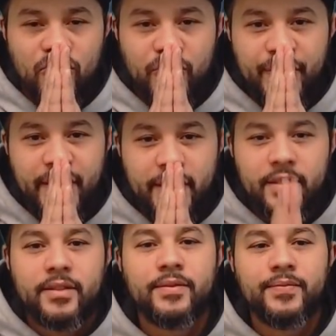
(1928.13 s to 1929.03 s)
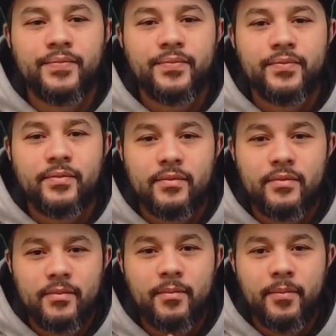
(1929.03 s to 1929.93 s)
Please.
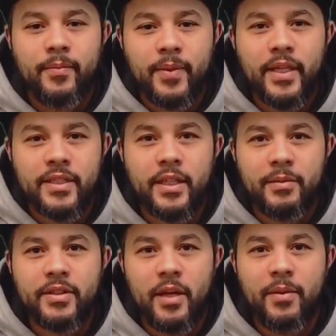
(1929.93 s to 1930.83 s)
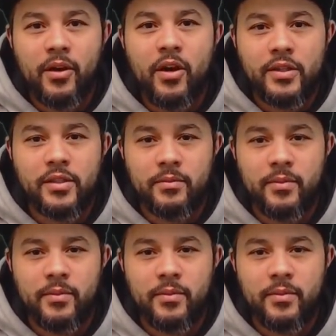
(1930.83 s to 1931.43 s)
Please give me something awesome.